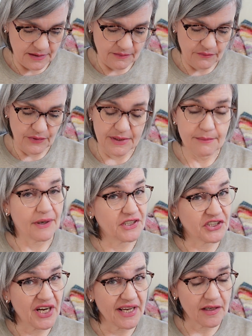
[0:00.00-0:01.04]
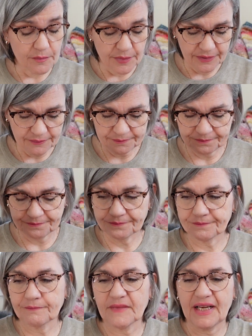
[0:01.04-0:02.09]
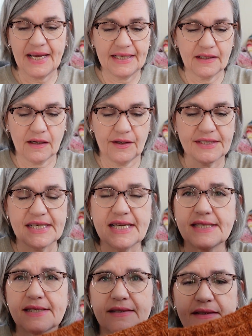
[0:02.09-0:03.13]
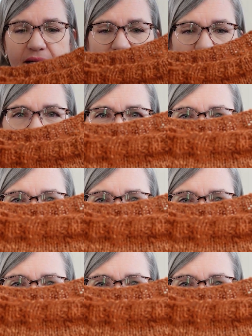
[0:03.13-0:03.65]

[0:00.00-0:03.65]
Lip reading: with my Jacob, and I did, and this